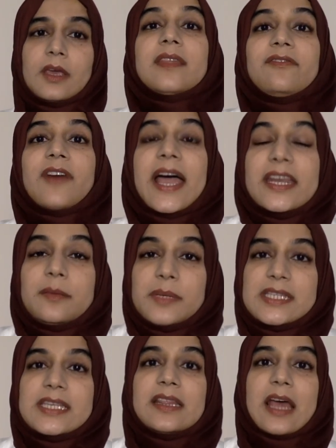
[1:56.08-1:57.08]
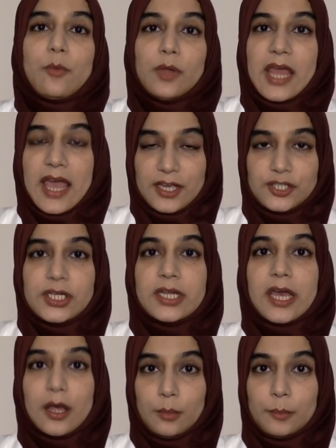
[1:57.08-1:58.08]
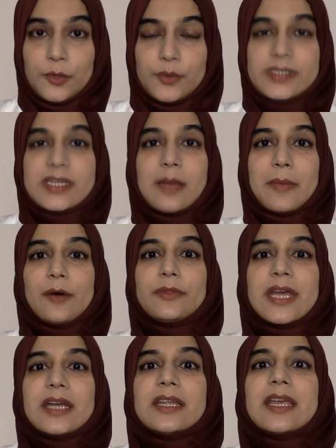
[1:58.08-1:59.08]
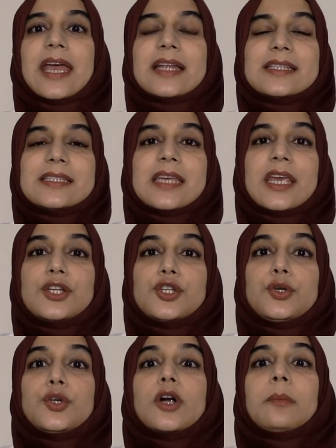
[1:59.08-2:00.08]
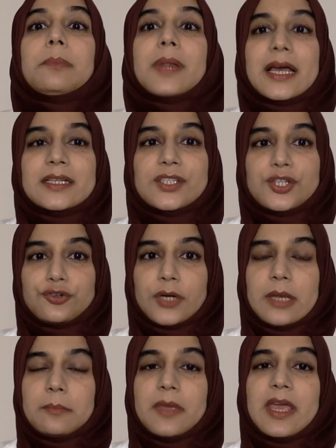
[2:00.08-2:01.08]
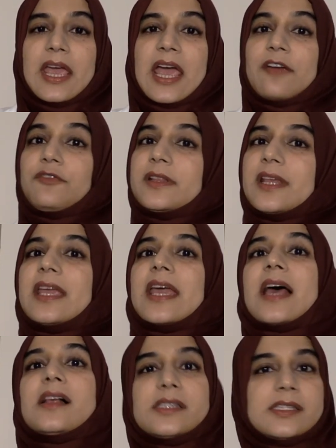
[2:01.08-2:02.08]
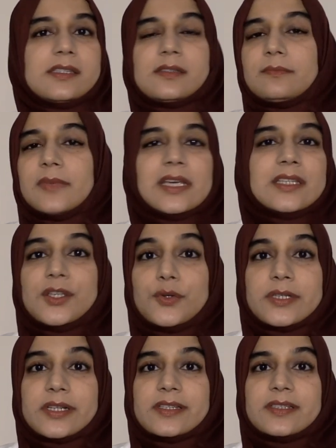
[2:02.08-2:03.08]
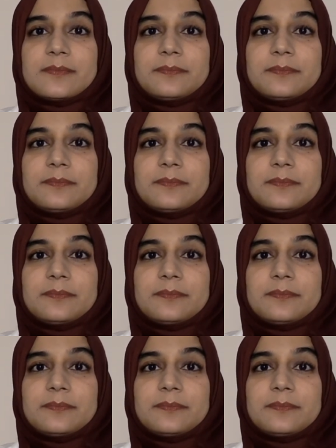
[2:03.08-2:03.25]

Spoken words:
The vitamin C that will actually help you is the amount that gets into your bloodstream. Everything else is useless.